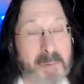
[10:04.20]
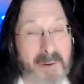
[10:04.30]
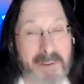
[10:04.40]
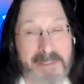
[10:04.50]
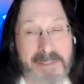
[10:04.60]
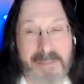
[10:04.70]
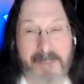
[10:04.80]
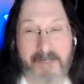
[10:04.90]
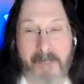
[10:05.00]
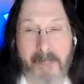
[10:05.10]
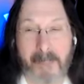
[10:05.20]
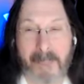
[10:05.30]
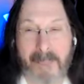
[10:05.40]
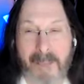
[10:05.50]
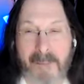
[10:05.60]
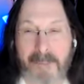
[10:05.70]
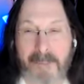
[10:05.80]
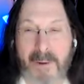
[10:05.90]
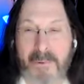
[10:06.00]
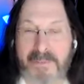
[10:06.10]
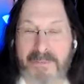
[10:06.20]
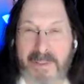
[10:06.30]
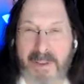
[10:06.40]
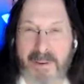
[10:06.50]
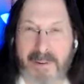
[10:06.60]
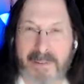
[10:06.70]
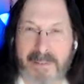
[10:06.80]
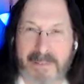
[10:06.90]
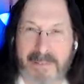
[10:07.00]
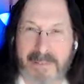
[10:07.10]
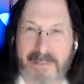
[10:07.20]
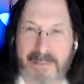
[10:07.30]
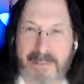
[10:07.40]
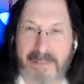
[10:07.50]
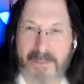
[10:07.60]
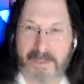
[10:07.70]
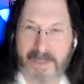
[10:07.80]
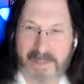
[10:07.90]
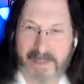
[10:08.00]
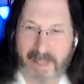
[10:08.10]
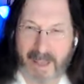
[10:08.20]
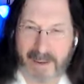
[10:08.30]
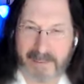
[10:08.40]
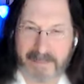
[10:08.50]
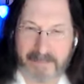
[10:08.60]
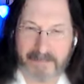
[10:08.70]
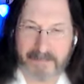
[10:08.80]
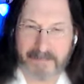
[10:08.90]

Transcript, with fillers: experience. There was fear just then.